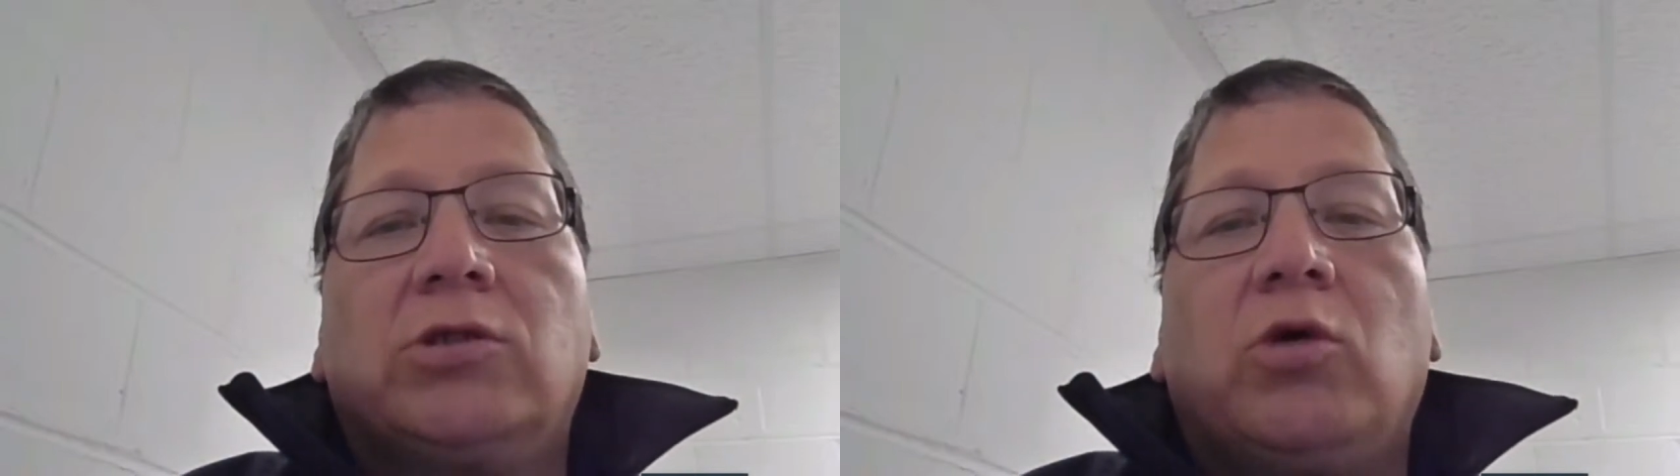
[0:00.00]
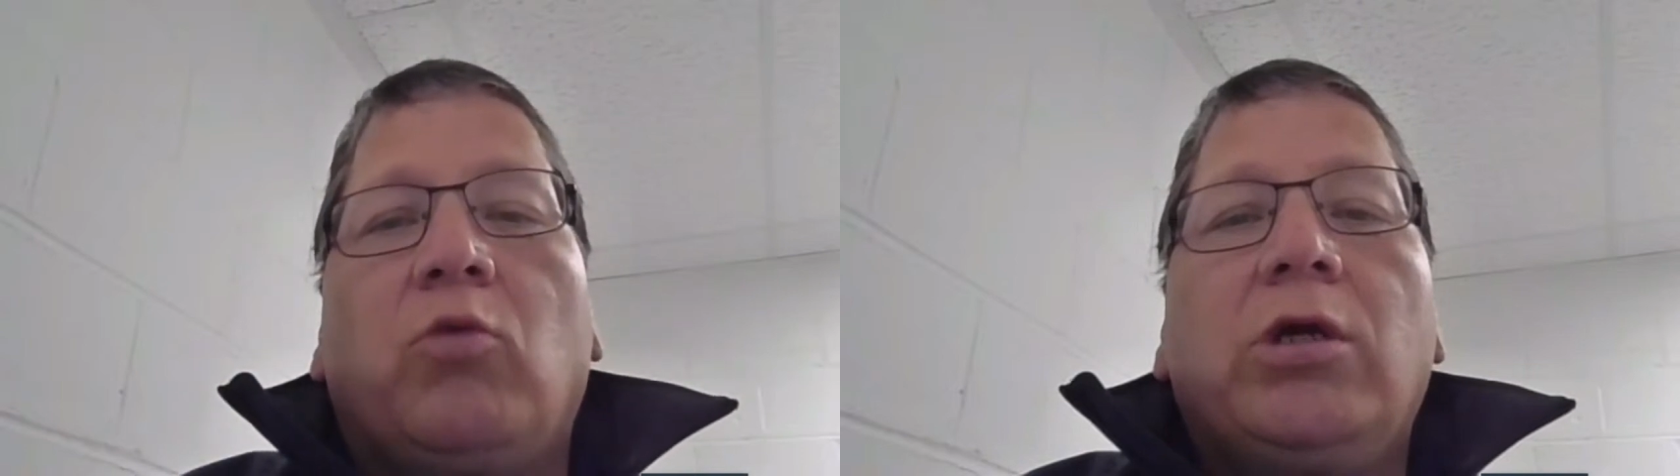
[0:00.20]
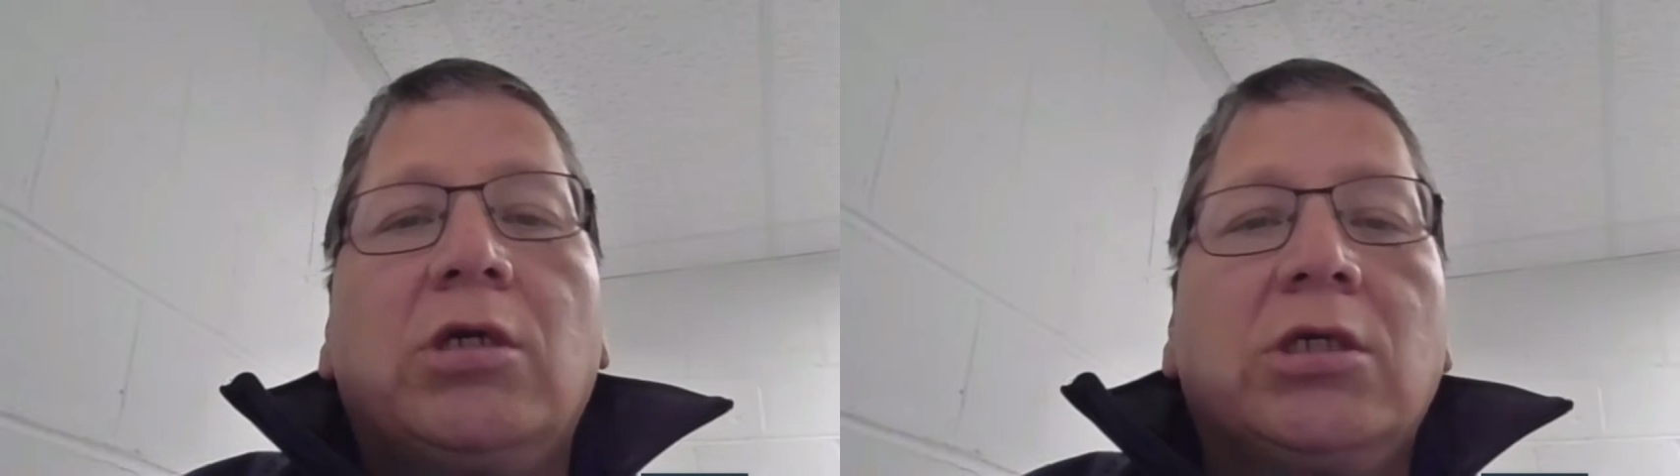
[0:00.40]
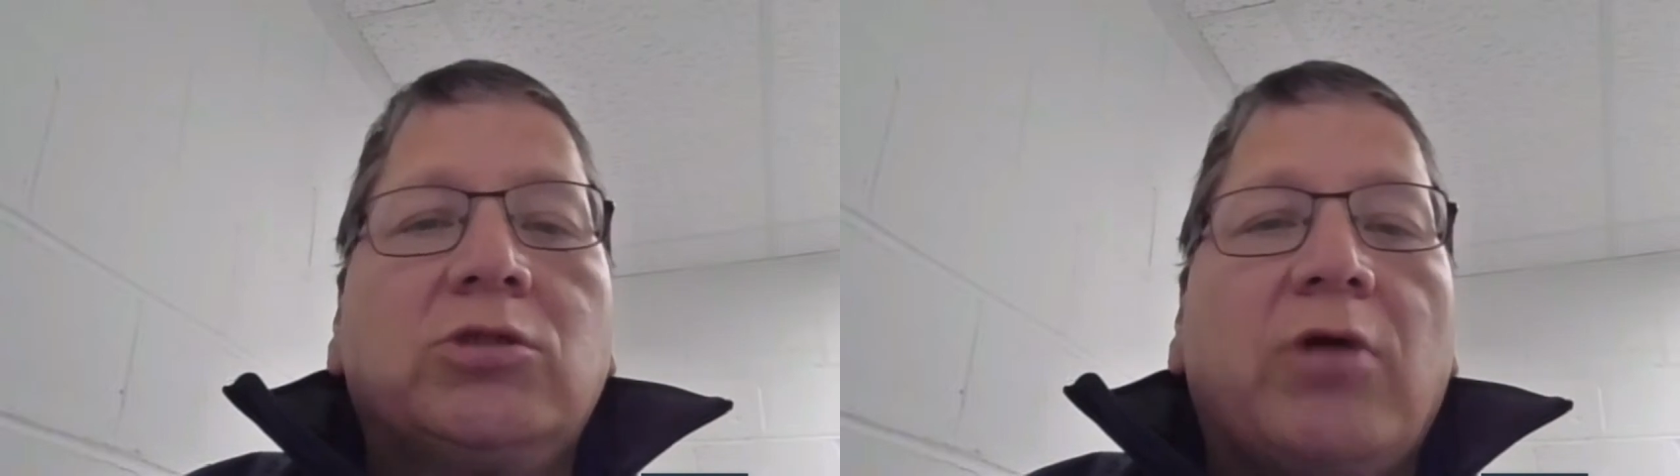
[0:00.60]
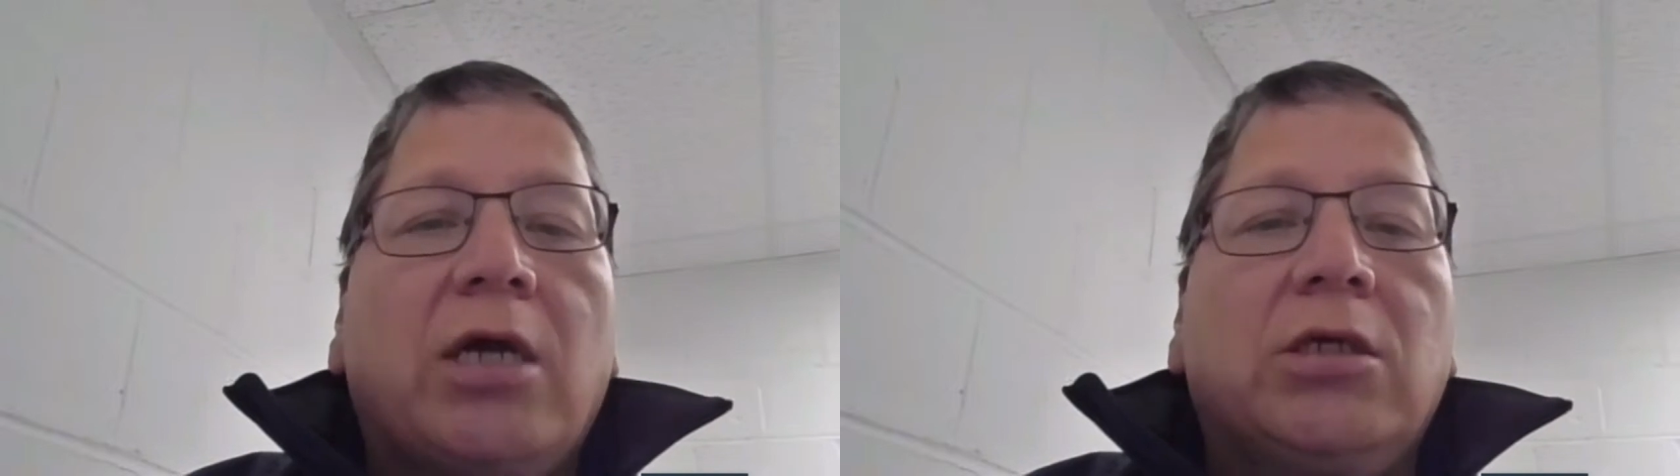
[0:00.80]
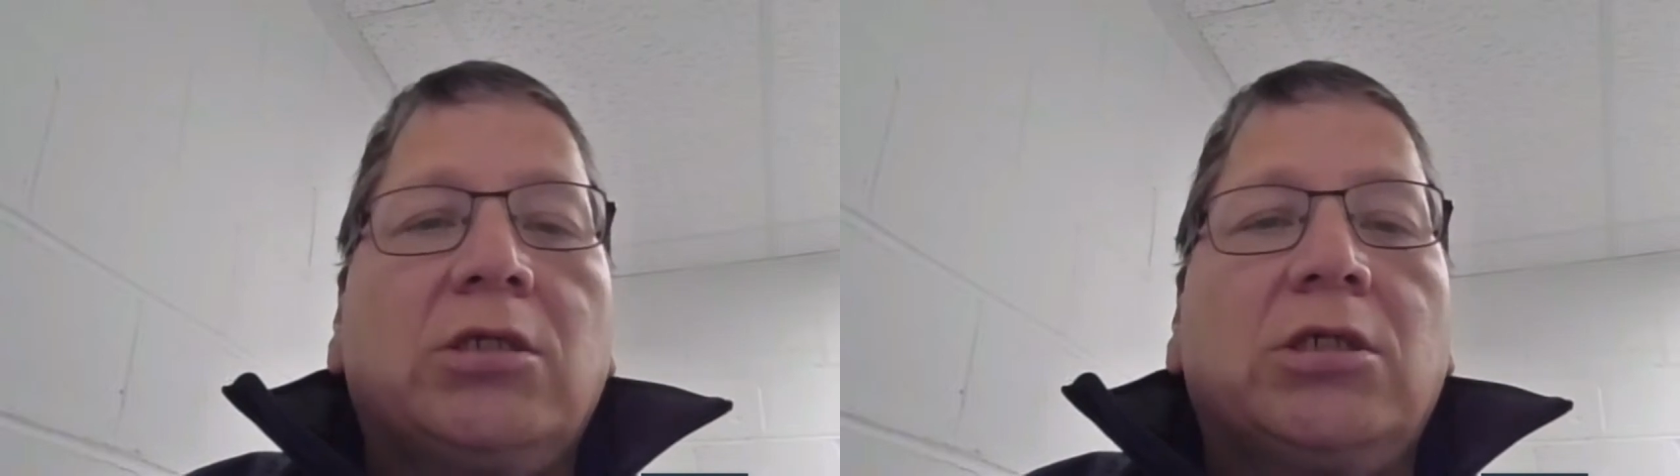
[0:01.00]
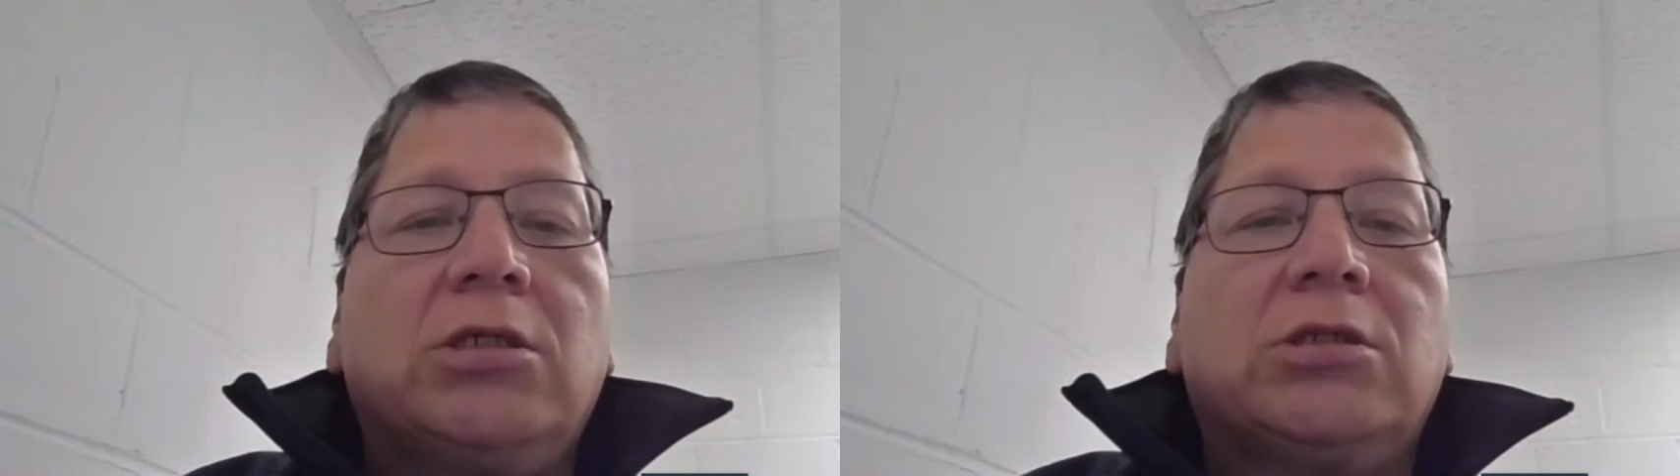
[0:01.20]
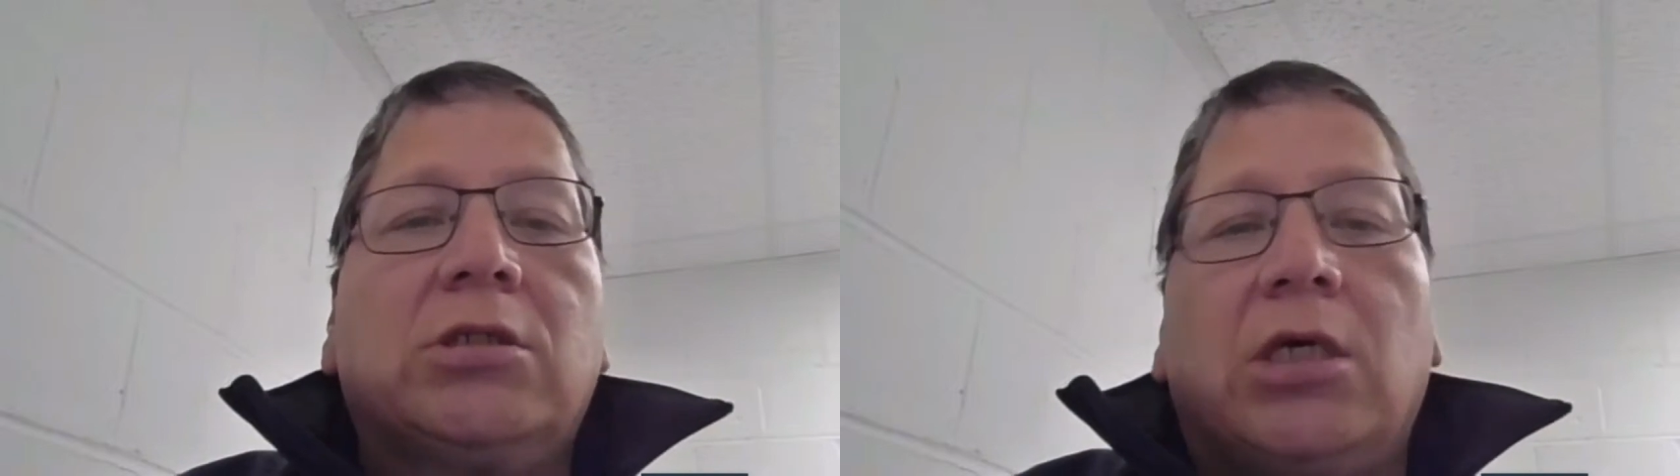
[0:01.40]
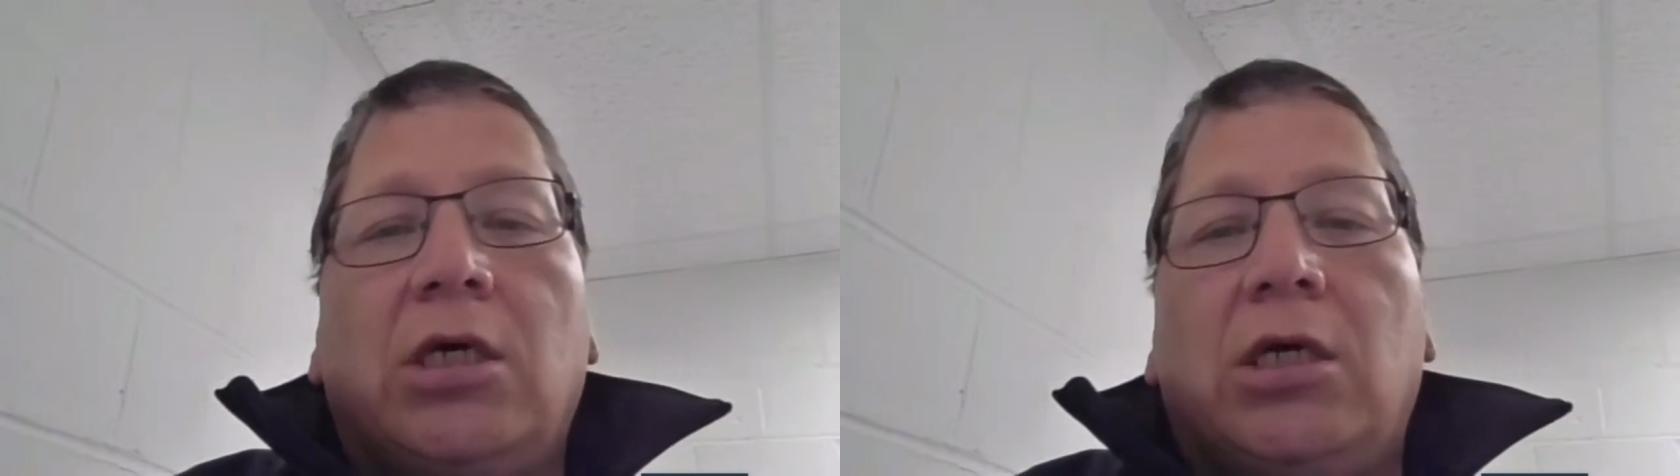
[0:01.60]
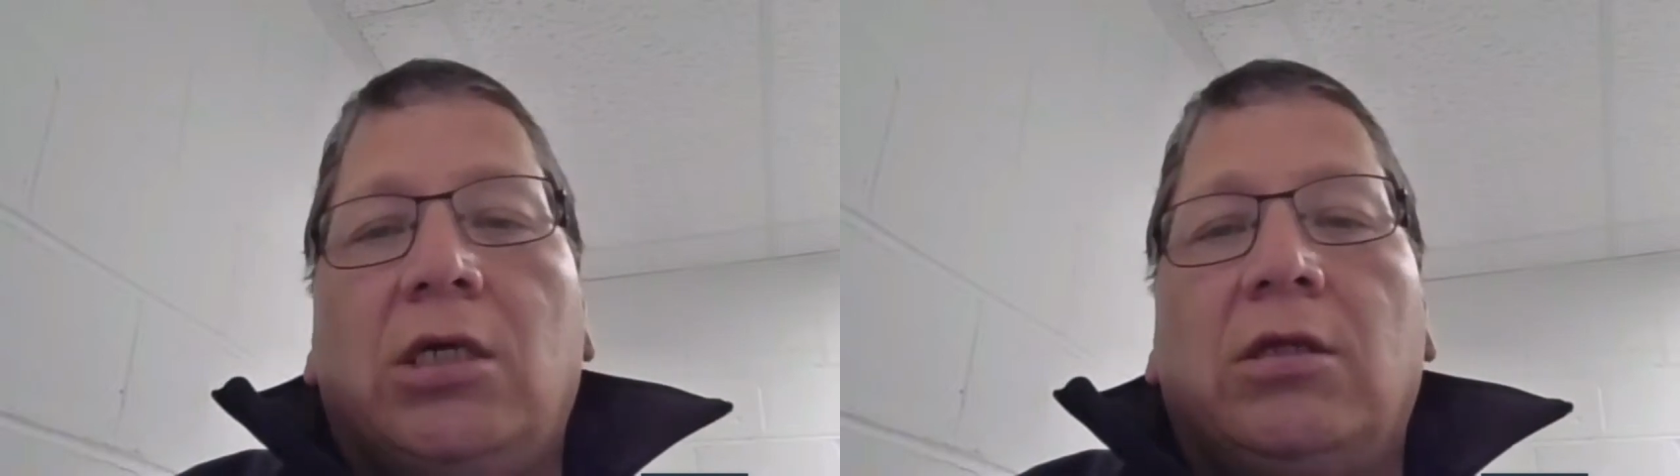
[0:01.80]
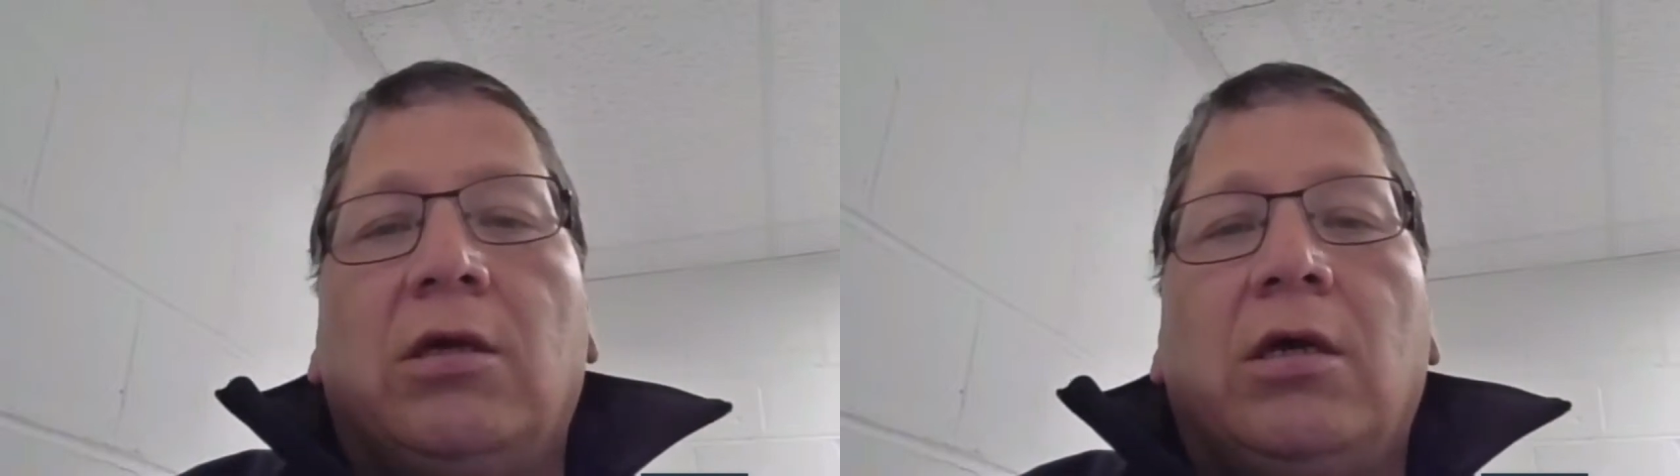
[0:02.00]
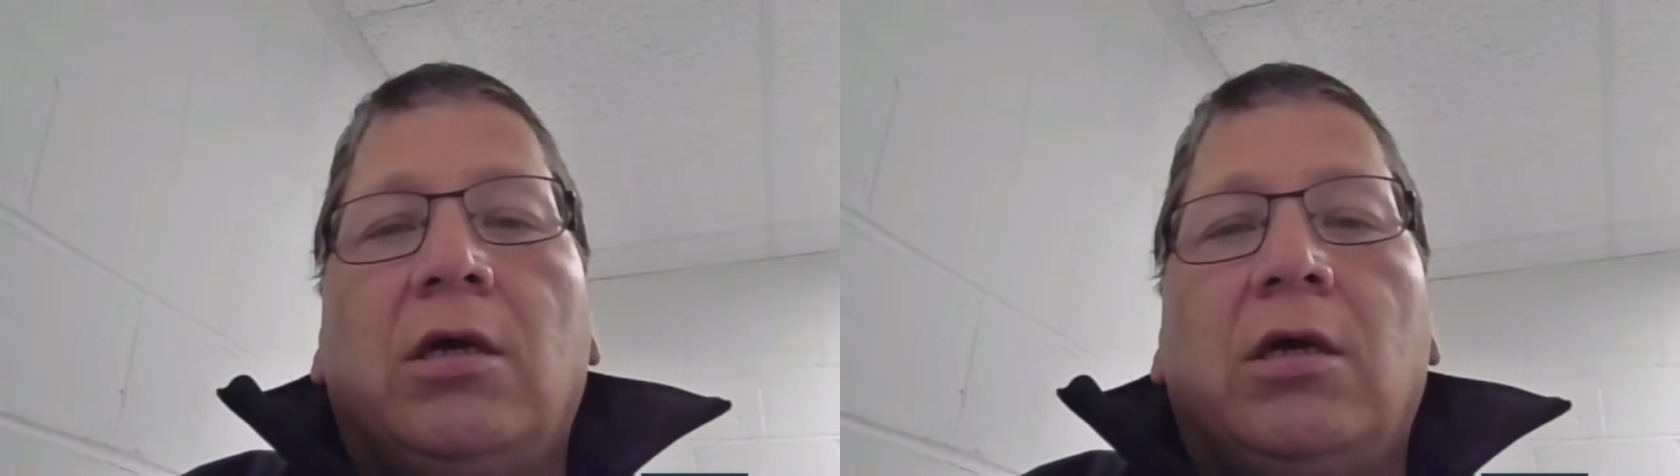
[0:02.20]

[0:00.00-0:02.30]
So what are the strategies in